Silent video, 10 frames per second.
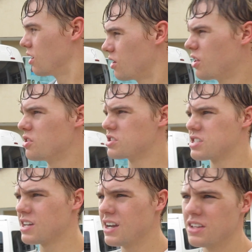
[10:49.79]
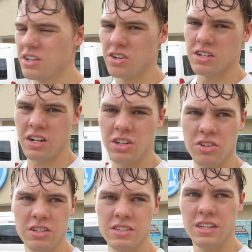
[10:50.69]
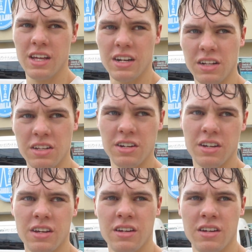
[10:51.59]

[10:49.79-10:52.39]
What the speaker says: Well, there's a sign in there that clearly said they had a clinic.